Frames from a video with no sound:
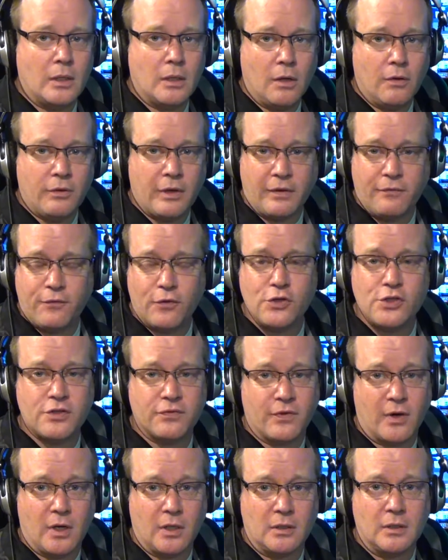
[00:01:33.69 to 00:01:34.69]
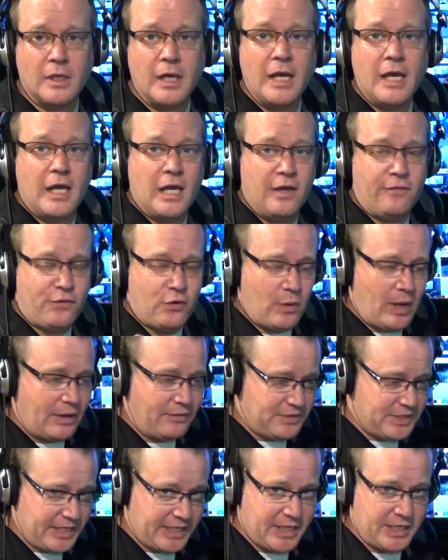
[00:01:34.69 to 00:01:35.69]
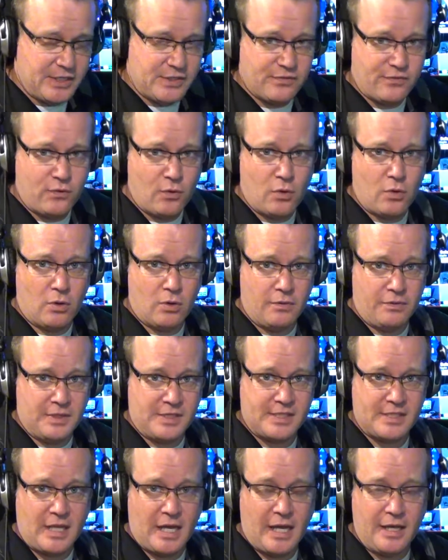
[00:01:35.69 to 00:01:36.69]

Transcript: okay, first of all, if you have tickets for the slide,